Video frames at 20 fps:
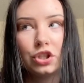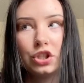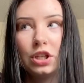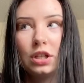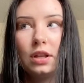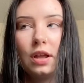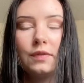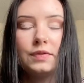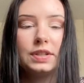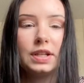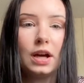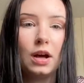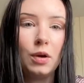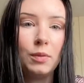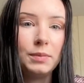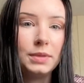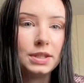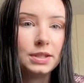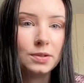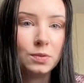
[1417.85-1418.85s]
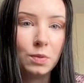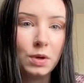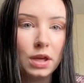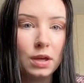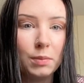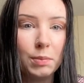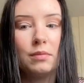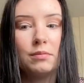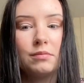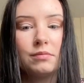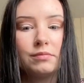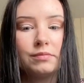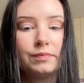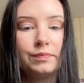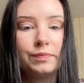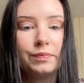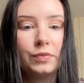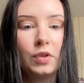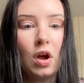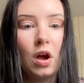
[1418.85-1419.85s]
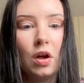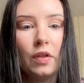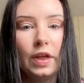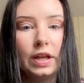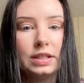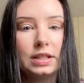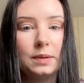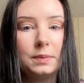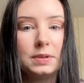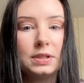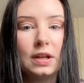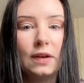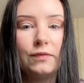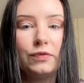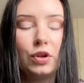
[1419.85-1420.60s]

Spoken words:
She loves to help me sweep, all that type of stuff.